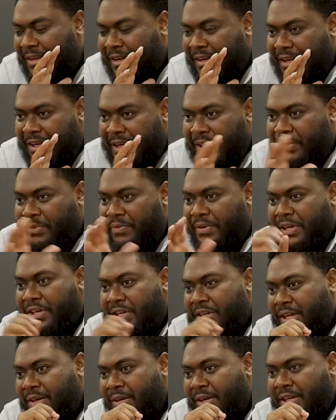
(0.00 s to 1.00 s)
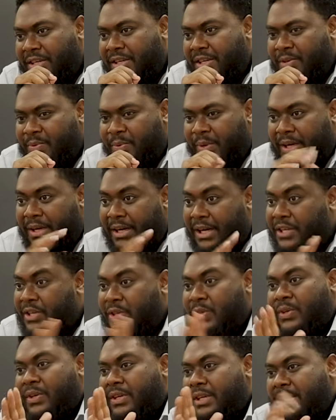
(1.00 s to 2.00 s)
innovation, this is where
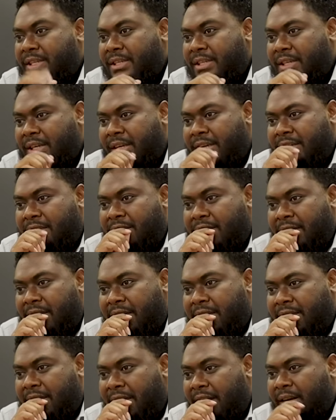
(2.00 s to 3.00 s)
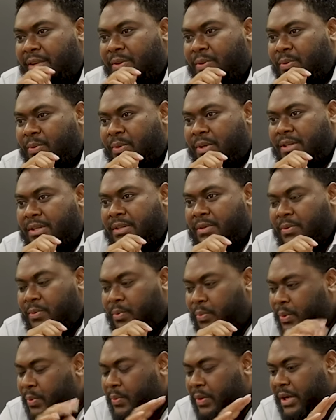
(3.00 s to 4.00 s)
digital is heading towards.
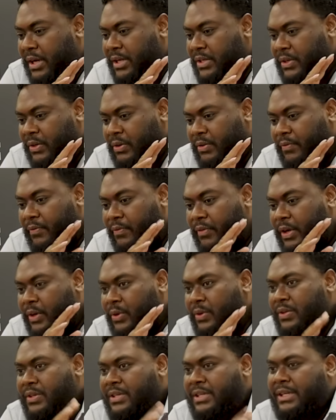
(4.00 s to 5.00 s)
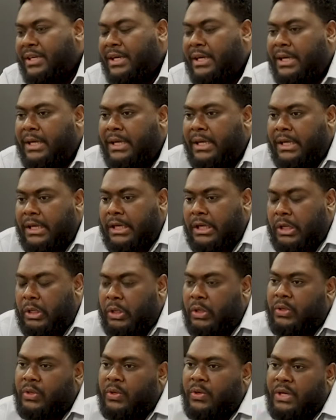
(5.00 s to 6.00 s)
We want to sort of reduce
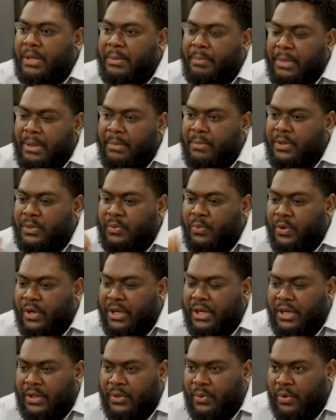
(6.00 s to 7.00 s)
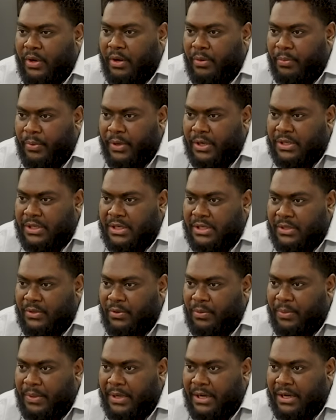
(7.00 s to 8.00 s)
not only members walking into our branches and
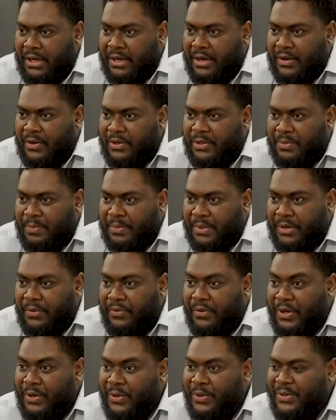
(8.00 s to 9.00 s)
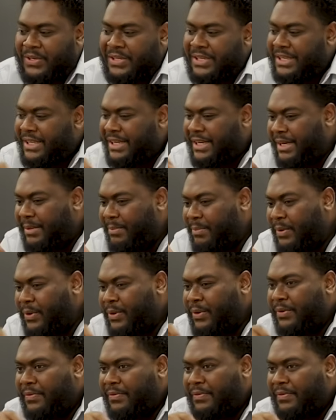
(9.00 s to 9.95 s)
opening accounts, but reduce the number of